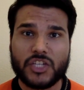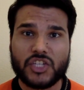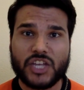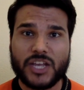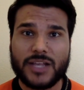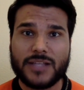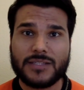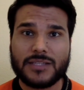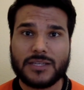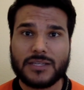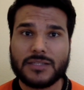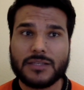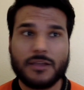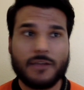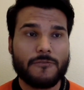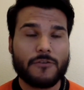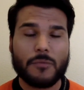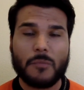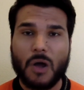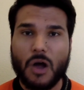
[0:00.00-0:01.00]
chances
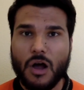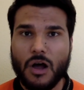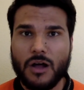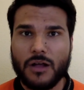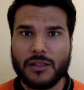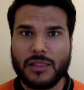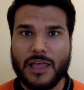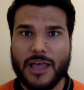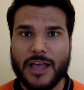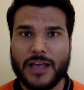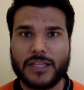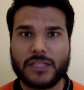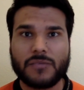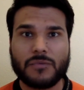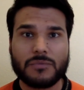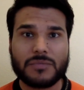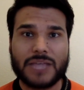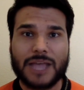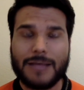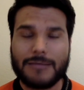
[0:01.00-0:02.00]
from all lines,
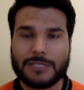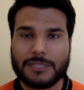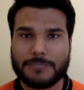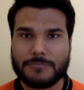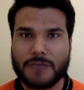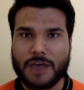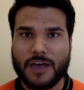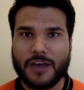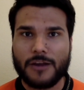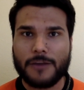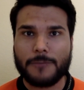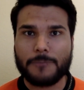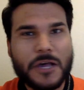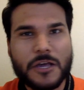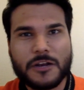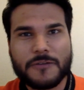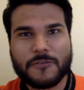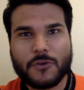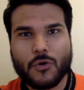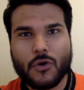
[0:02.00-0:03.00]
from top to bottom.
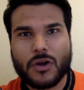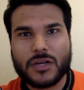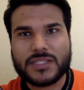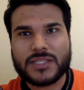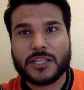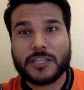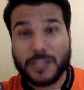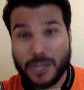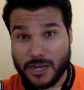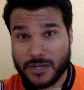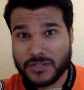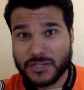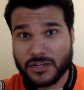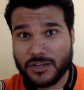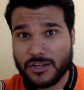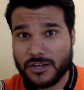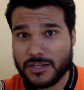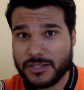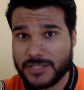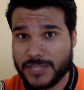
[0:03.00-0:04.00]
But of course, the Ducks are
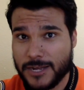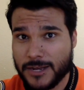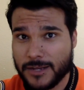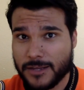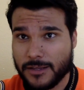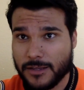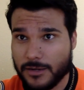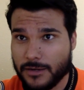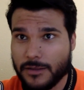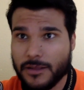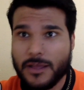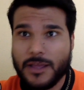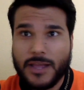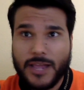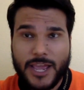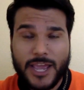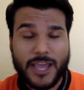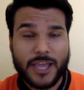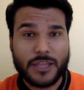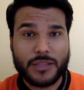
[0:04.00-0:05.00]
going to duck it,
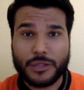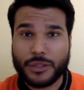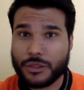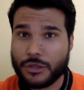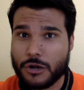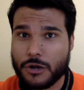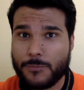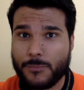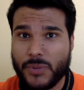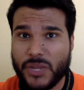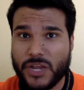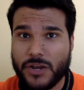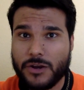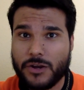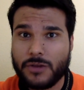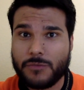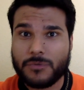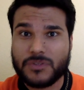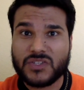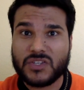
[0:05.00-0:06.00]
and the third
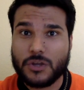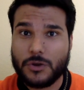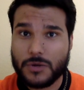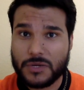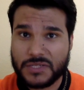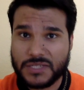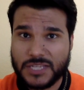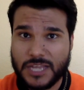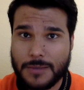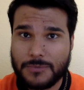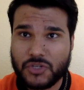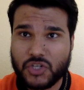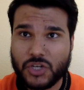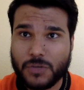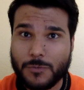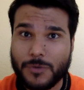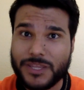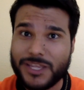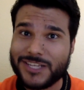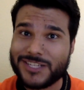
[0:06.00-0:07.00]
period was no
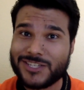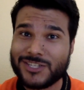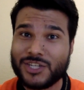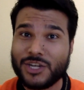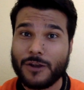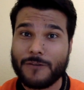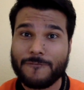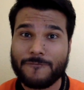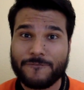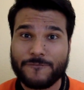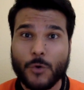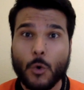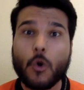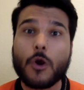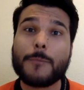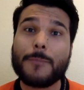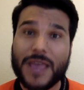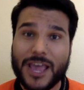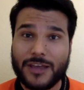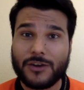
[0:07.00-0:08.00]
exception when they took
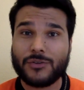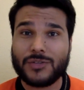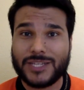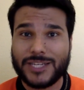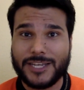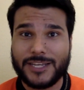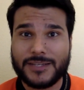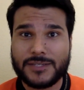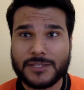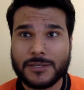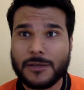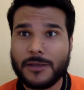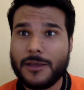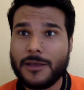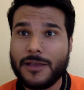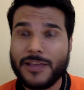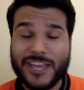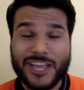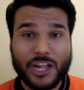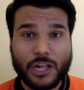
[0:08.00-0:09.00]
4 penalties,
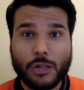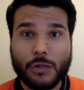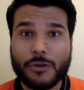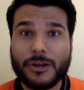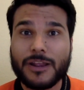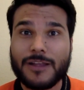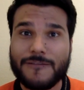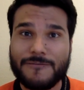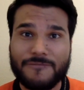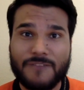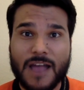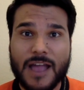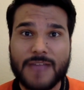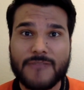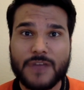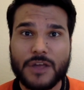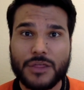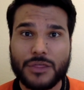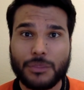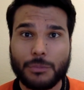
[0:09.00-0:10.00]
including a
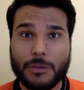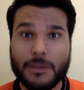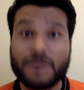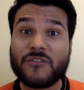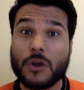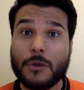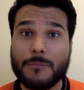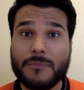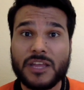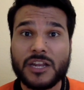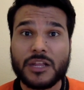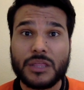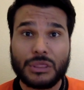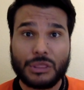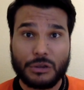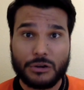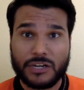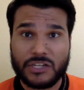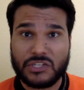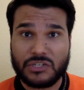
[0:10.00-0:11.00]
5-on-3 for a minute and
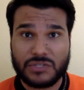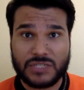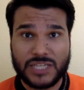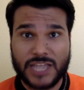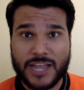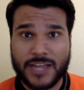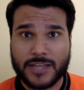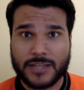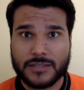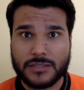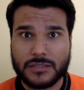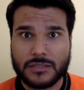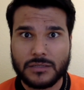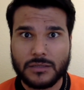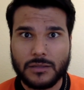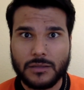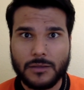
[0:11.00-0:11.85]
32 seconds.